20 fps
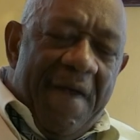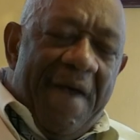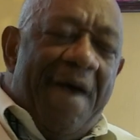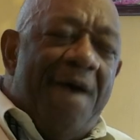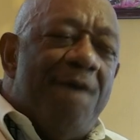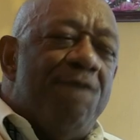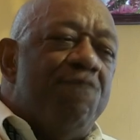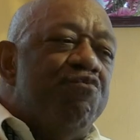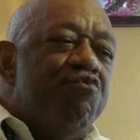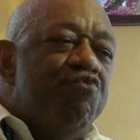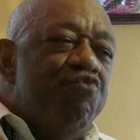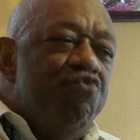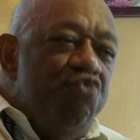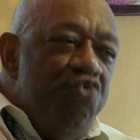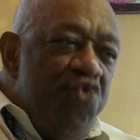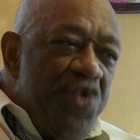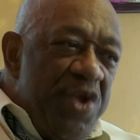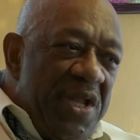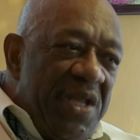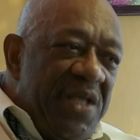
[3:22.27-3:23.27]
I
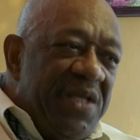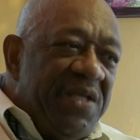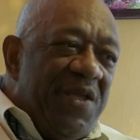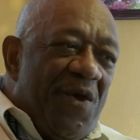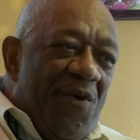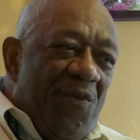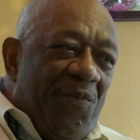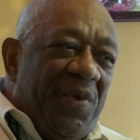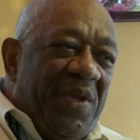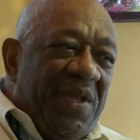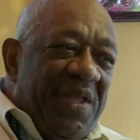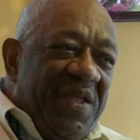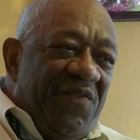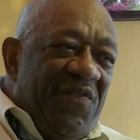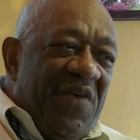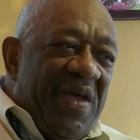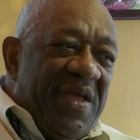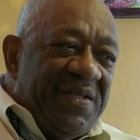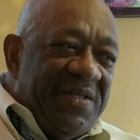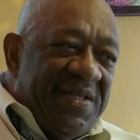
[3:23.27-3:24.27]
really don't
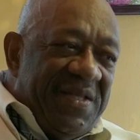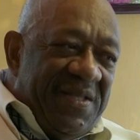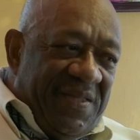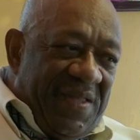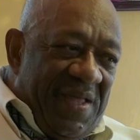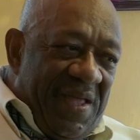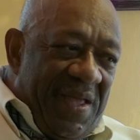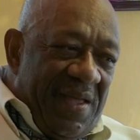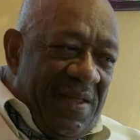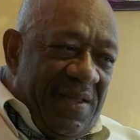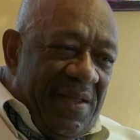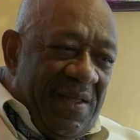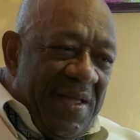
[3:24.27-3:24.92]
believe I did that.